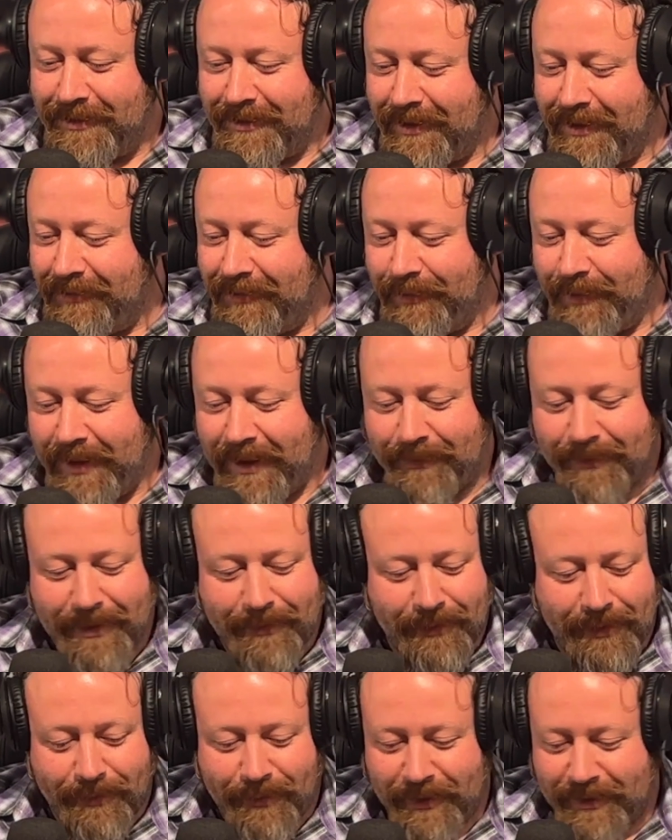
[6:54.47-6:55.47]
every band
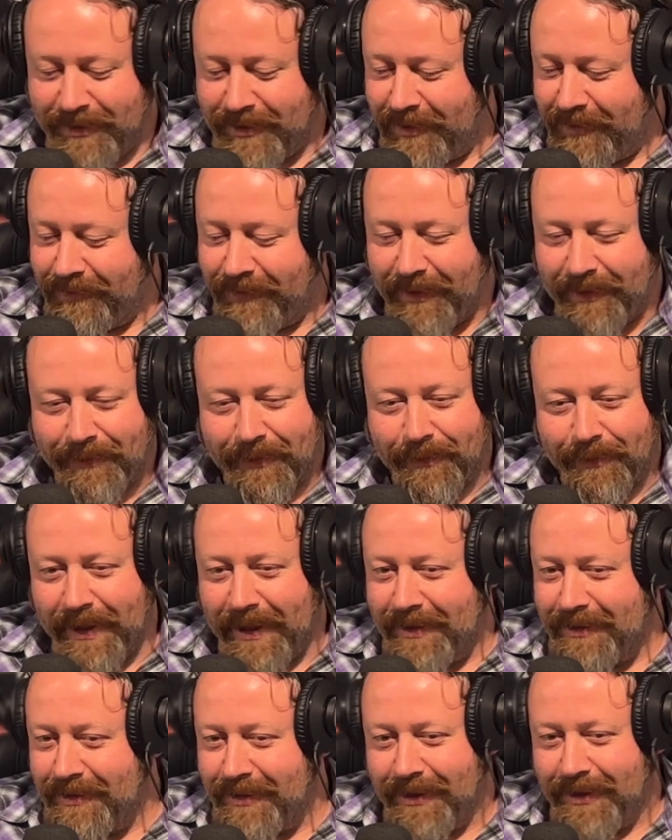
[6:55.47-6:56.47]
member puts their favorite
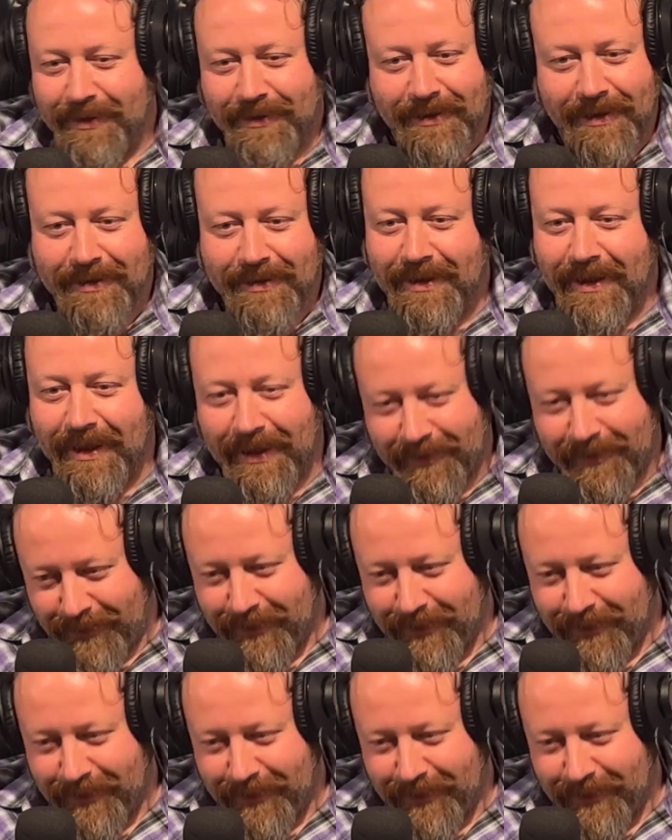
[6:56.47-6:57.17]
bands on and does that.